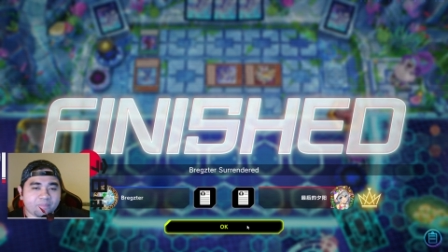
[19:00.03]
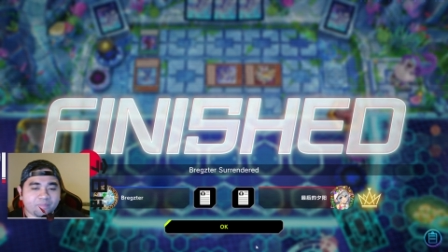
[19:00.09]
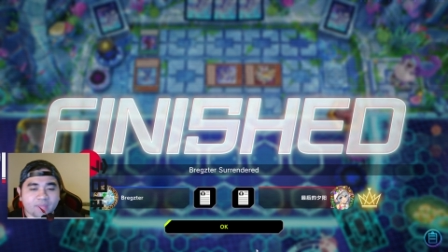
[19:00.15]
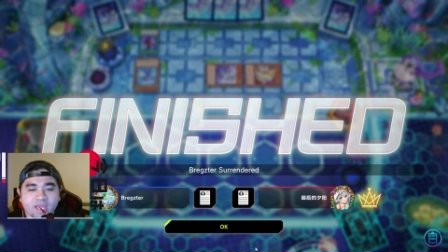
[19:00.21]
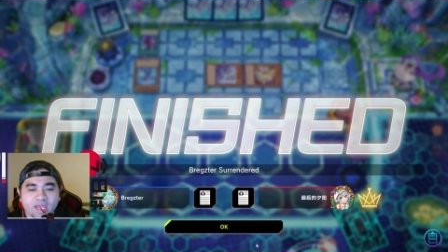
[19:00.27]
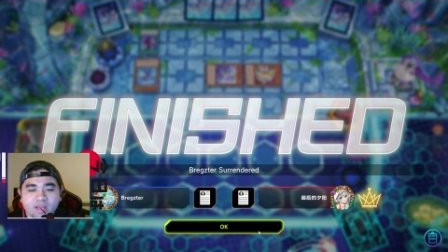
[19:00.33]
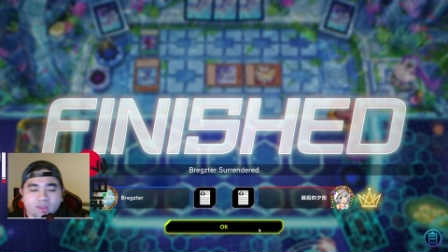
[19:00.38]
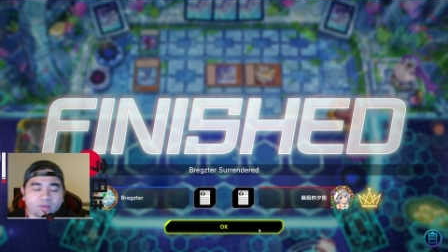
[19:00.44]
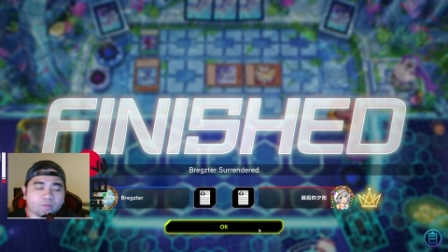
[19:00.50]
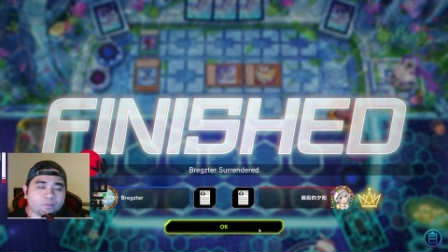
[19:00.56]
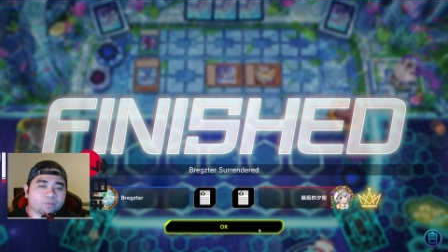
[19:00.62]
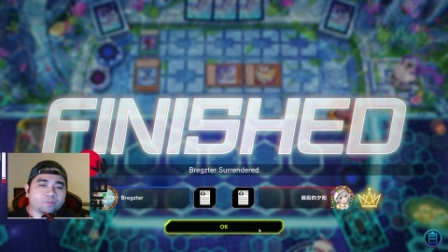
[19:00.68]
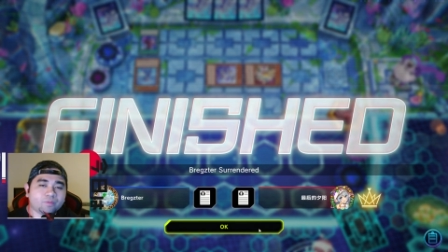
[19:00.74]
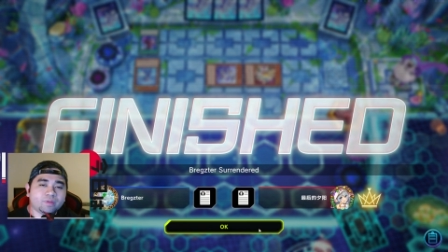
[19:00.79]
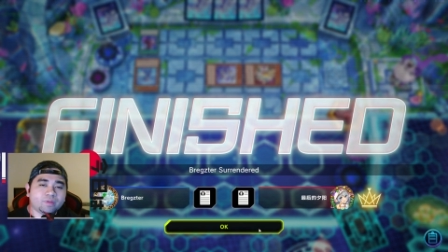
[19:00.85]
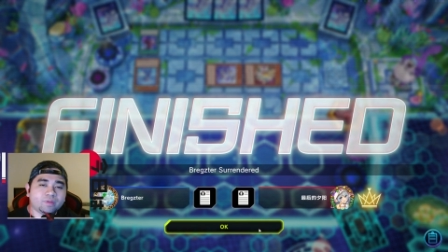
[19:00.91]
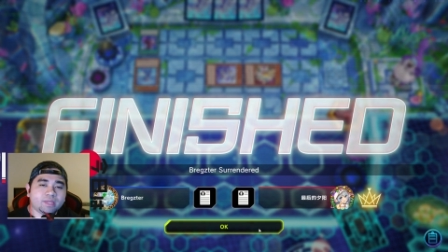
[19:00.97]

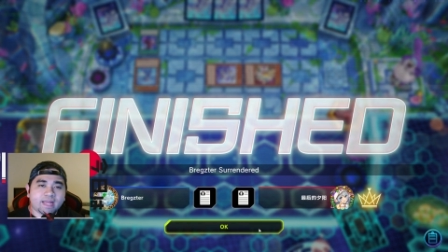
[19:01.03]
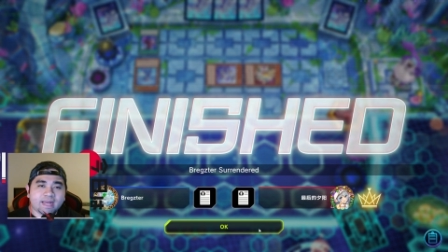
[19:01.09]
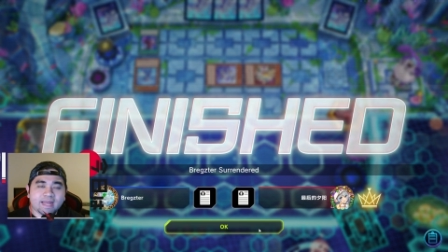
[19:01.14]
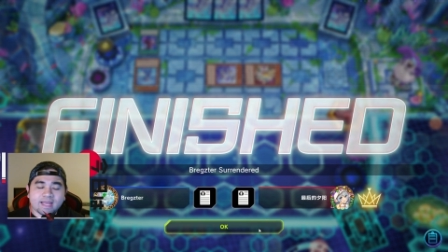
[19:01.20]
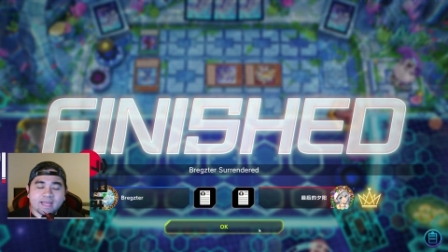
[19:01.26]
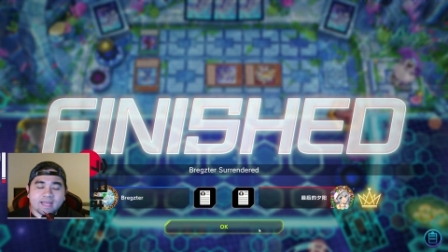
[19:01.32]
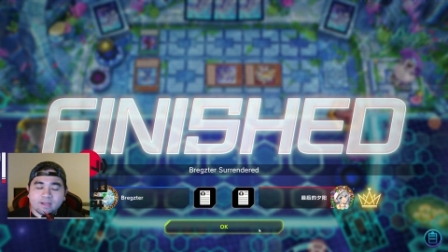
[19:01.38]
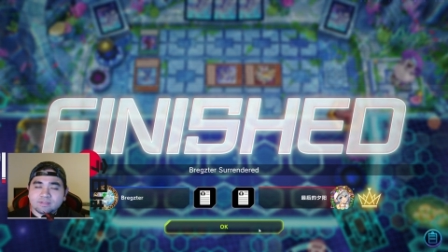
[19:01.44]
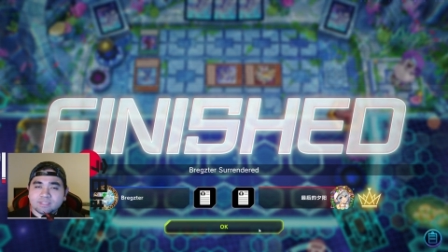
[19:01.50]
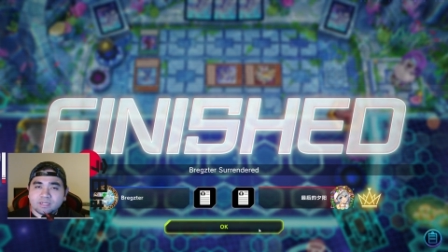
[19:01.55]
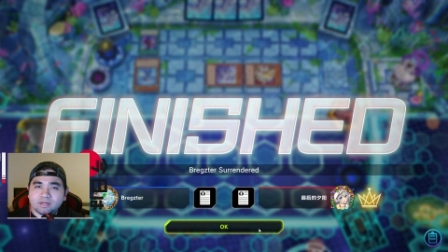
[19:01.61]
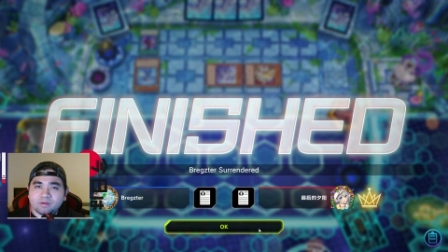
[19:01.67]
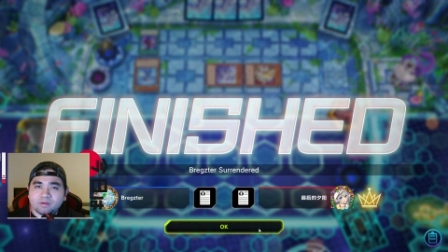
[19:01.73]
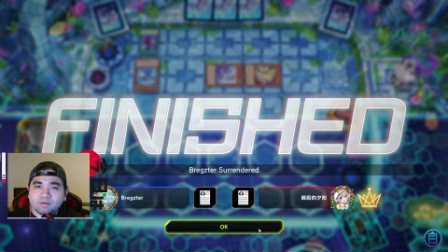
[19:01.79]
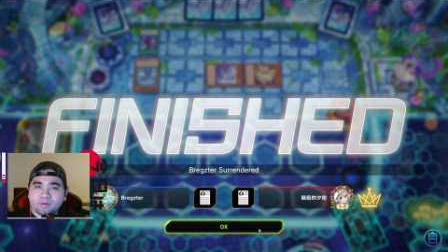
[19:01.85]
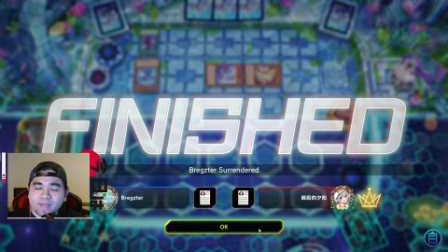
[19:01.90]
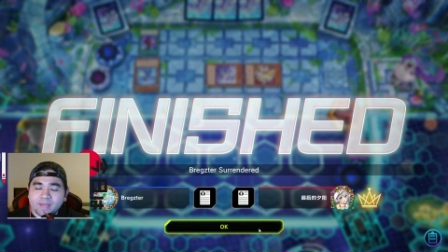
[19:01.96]
Anywho, those are
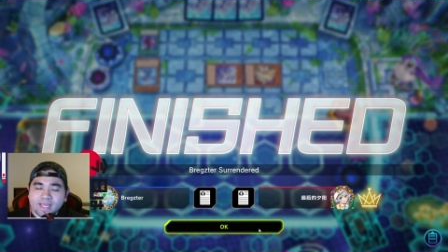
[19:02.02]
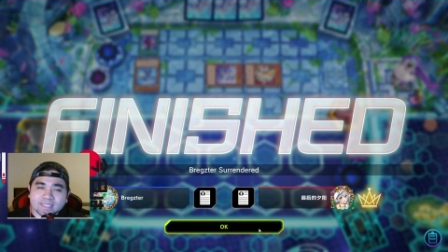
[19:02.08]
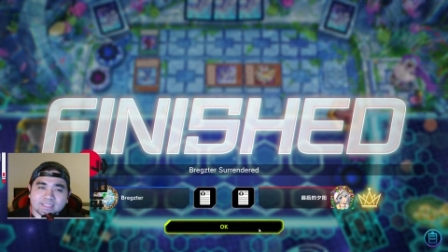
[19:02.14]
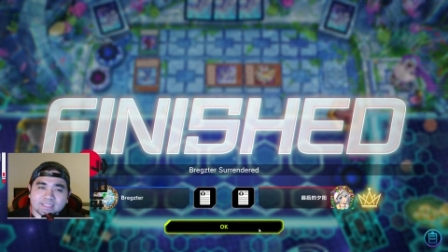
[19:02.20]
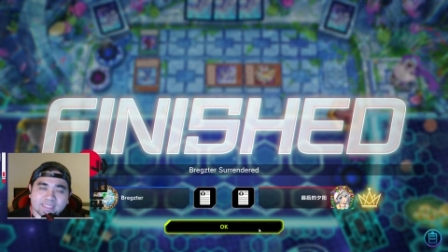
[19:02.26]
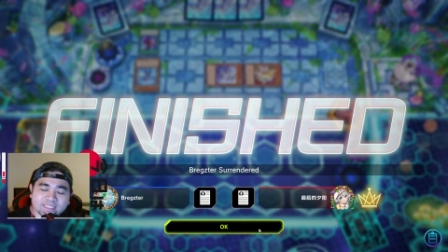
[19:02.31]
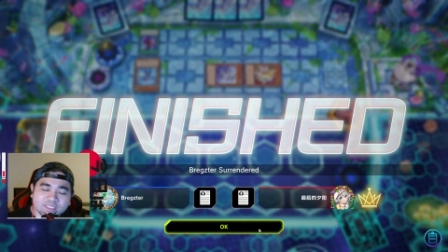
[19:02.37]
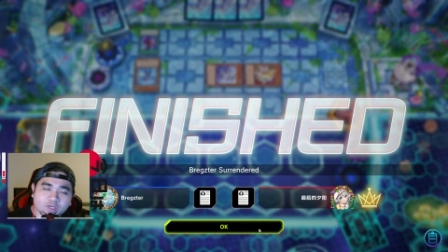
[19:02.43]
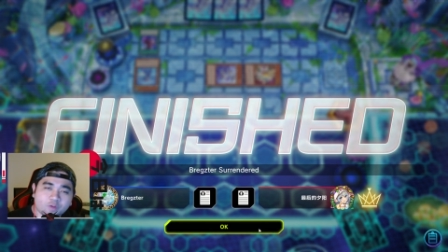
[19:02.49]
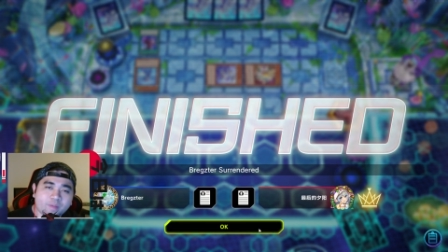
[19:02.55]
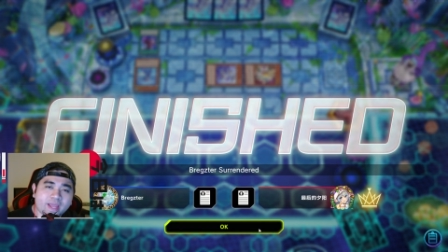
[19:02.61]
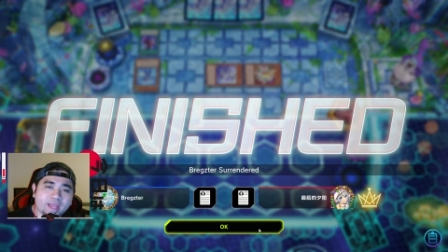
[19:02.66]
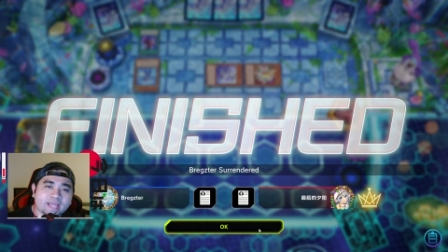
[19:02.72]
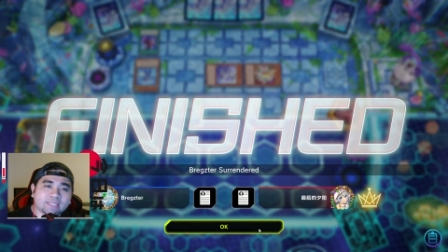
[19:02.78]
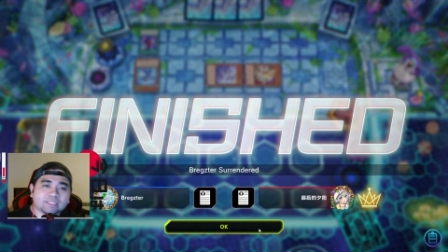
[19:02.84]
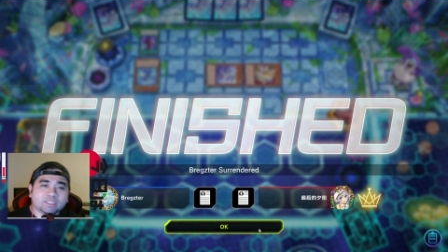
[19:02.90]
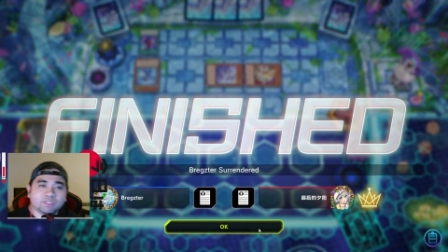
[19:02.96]
the replays. Let's go
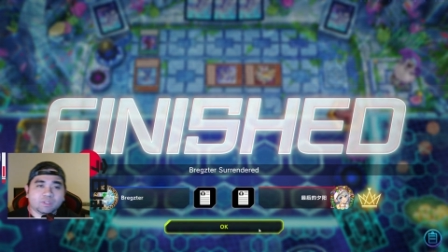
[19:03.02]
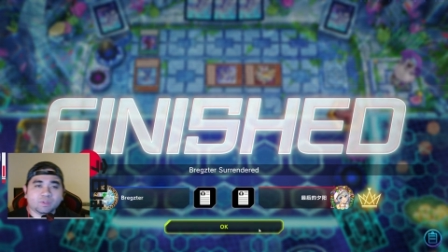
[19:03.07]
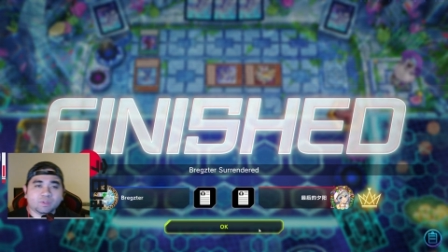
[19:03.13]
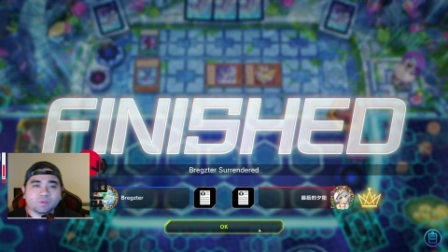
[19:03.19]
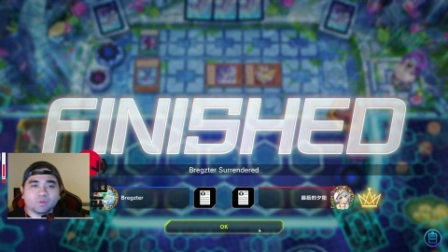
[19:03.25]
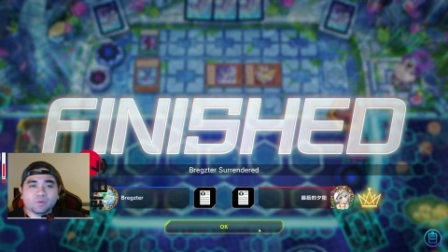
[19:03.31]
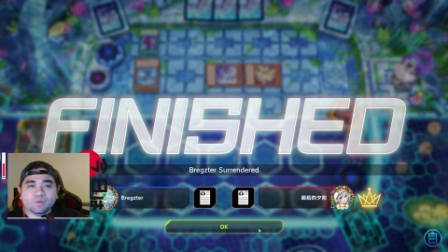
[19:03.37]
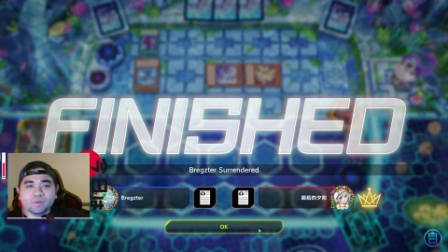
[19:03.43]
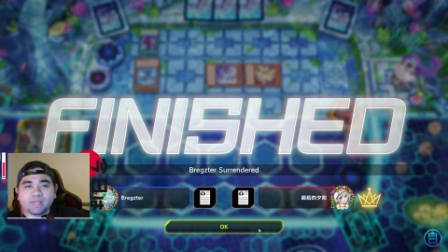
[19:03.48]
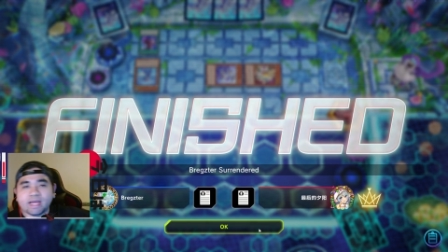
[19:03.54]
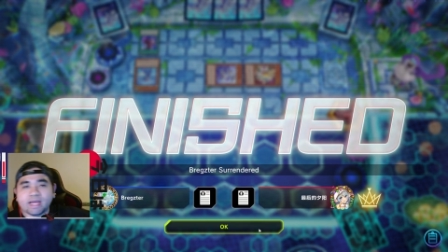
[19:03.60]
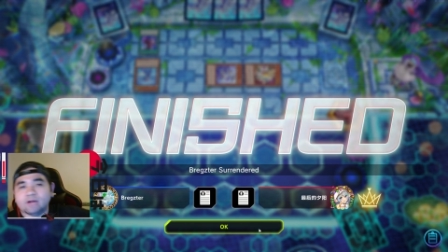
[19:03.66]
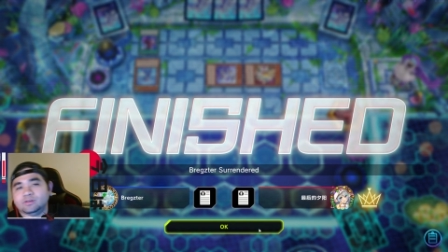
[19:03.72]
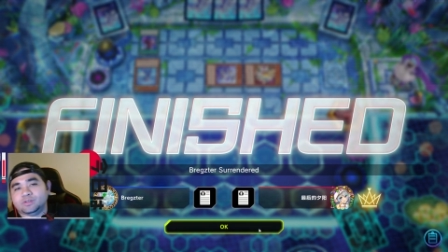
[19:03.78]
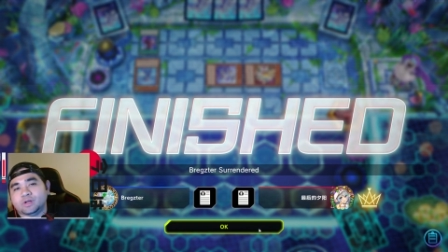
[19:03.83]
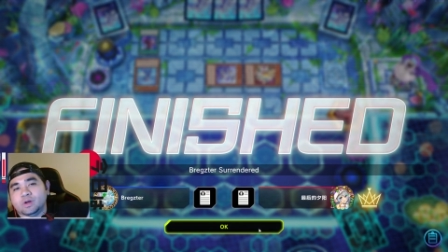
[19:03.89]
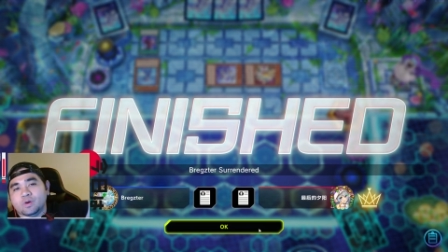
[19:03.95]
back to the
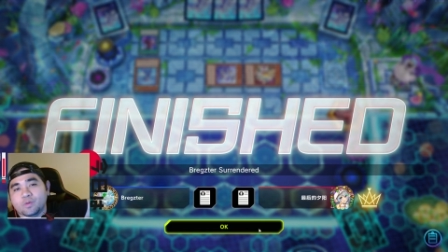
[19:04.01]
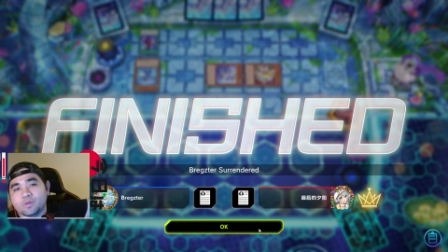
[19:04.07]
outro.